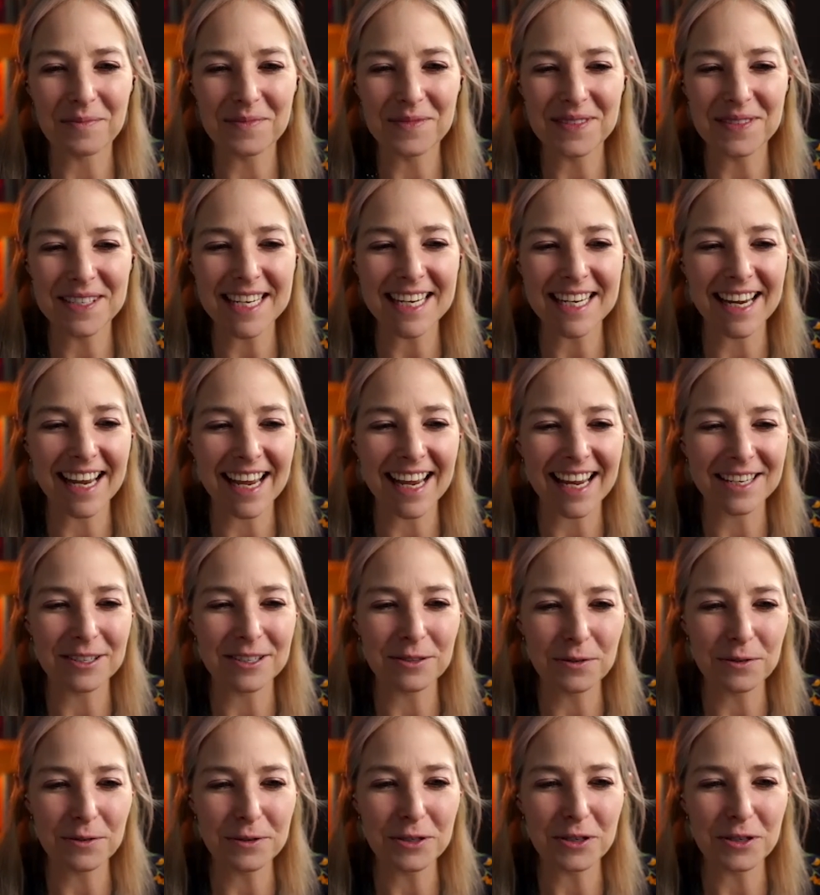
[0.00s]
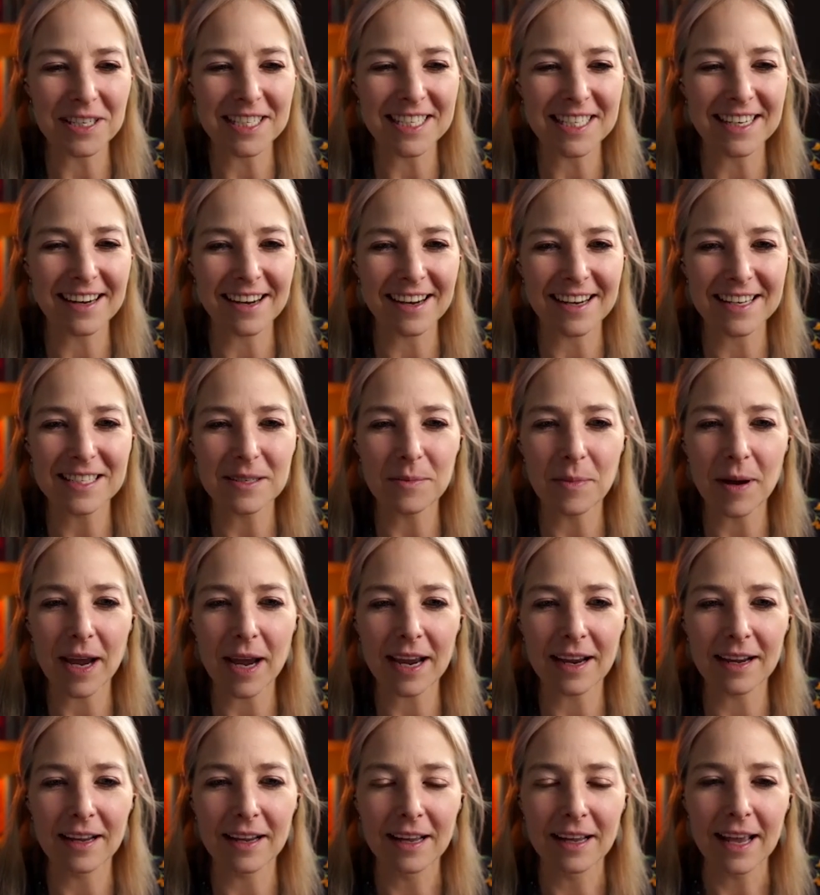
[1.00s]
Zena and Audrey tonight
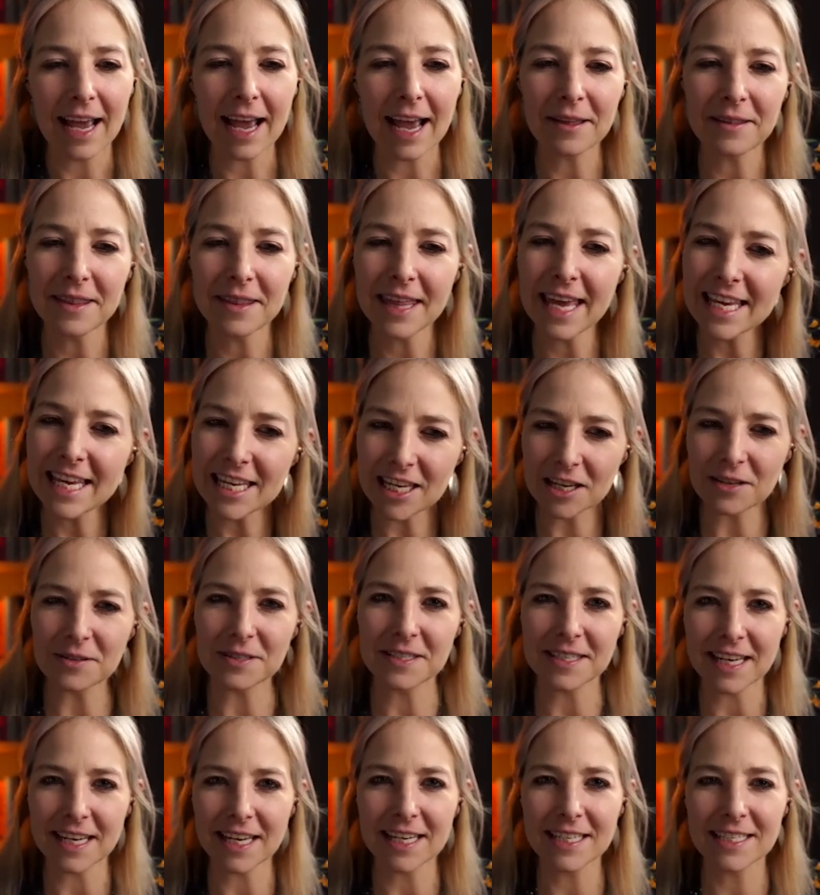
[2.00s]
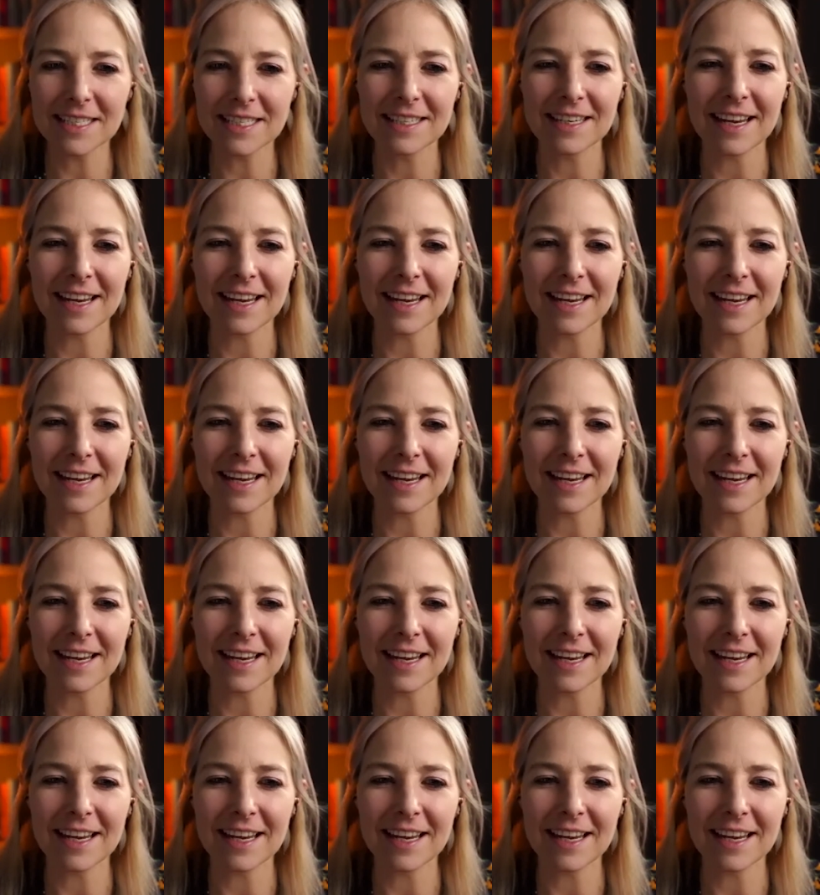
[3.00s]
about how they use it